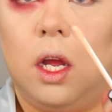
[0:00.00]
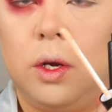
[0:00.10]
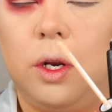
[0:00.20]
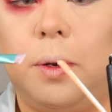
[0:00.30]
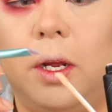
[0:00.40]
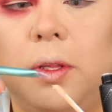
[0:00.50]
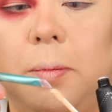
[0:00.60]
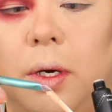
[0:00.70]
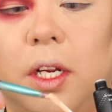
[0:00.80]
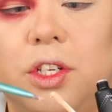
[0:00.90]
I'm going to apply it with a
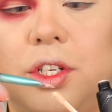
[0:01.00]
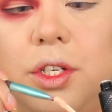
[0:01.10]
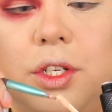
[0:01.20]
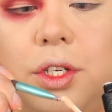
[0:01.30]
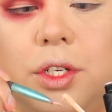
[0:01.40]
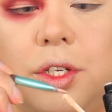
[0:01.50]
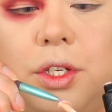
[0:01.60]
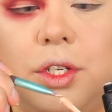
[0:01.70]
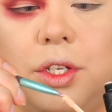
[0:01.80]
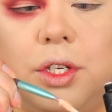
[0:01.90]

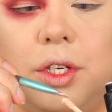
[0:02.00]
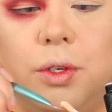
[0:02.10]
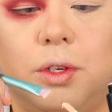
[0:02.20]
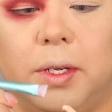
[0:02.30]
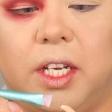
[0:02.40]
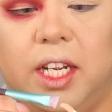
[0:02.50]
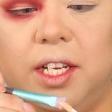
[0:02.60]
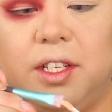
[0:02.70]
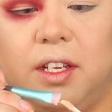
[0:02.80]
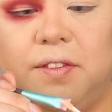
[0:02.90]
brush, which should make it easier